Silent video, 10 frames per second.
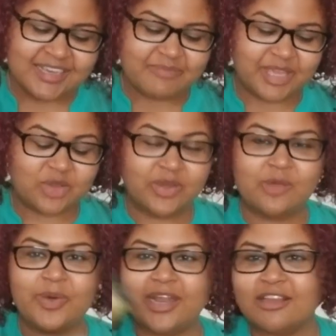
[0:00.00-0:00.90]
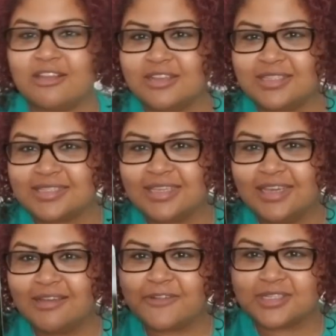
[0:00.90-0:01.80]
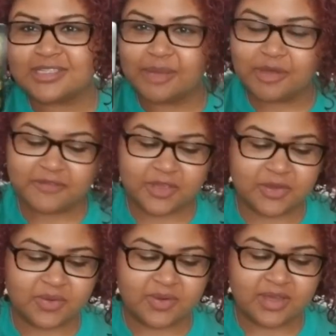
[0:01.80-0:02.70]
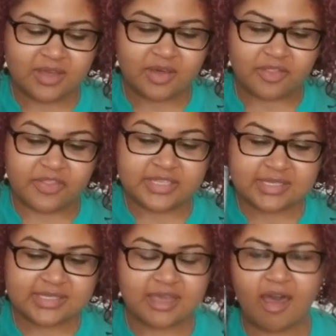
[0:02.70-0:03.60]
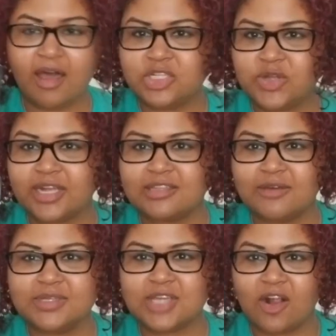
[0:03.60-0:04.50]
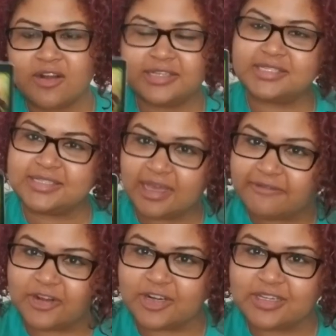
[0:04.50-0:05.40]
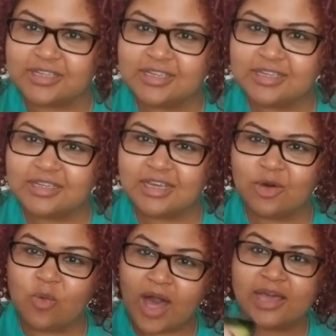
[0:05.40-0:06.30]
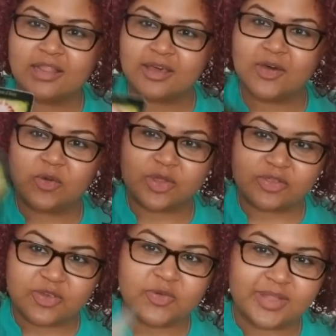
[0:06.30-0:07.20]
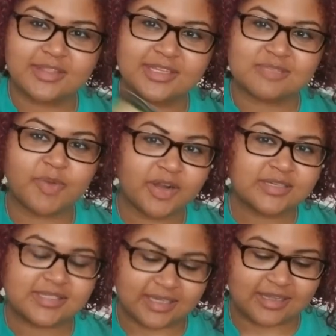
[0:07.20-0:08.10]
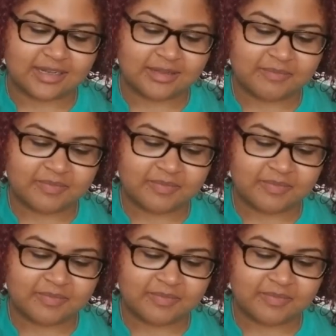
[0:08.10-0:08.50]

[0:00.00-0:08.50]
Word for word: My Queen of Pentacles, for some of you, this is a contract that was already severed a while ago with you and this person.